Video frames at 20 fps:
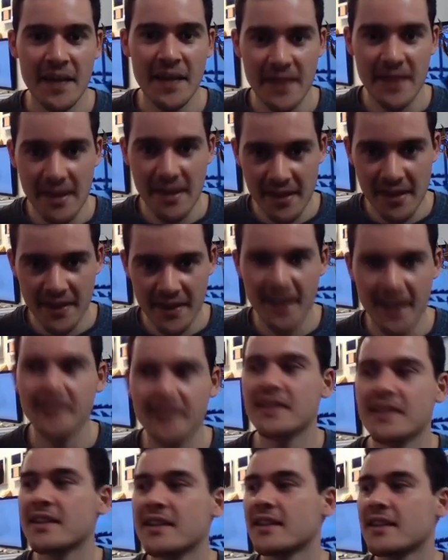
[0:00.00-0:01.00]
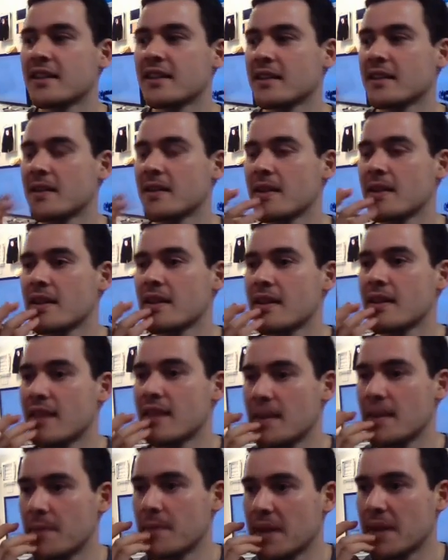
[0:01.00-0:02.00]
so
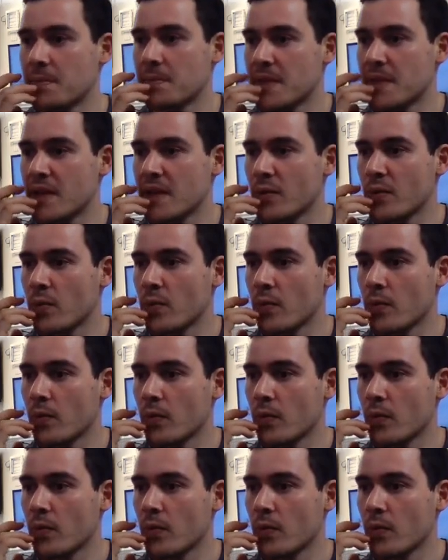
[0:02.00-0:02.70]
having said that,